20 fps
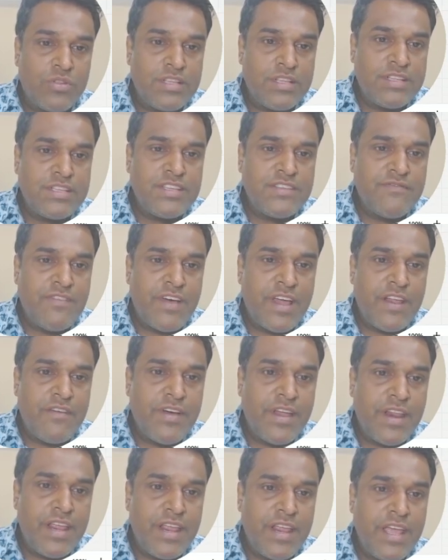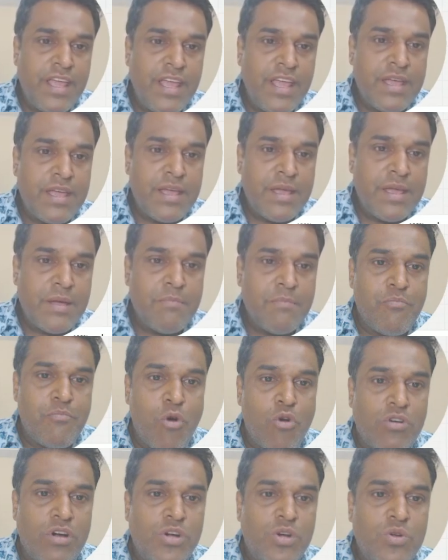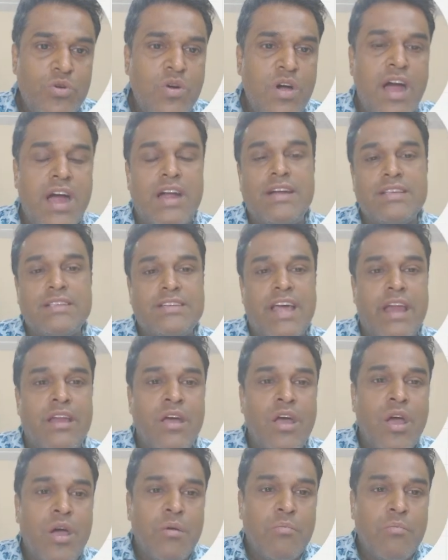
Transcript: This is very, very important to understand.